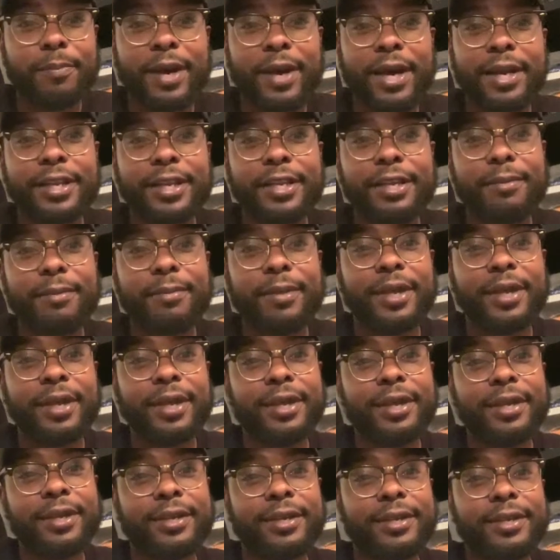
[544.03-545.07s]
out of here,
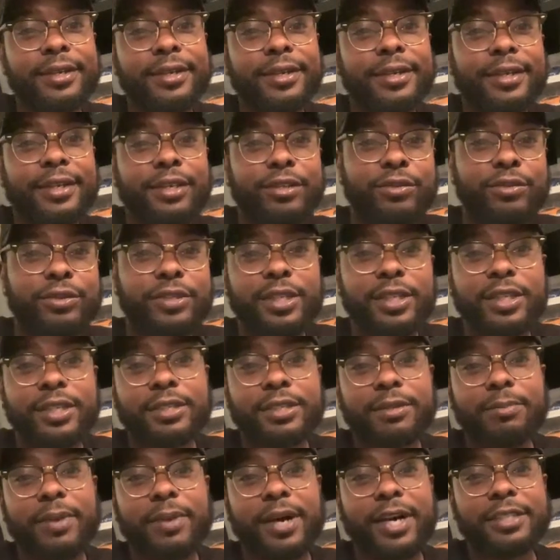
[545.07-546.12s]
man. You see, it's
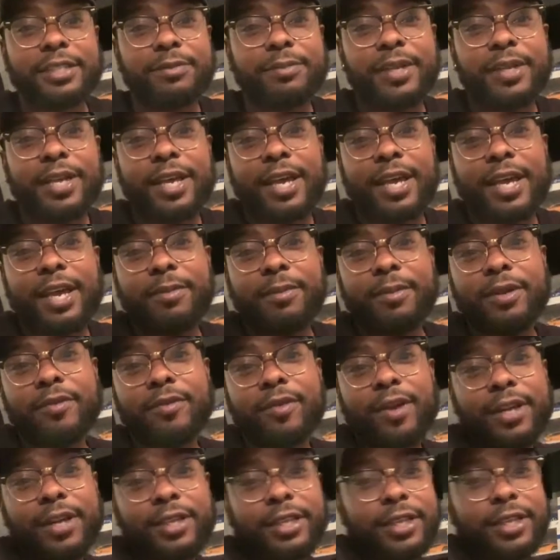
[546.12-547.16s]
a box behind me
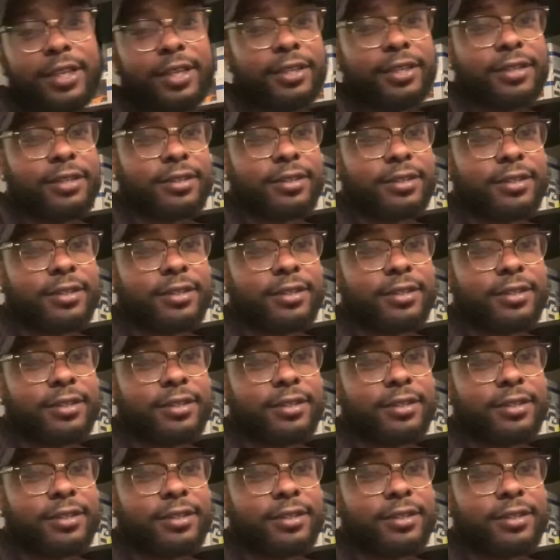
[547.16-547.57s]
right there.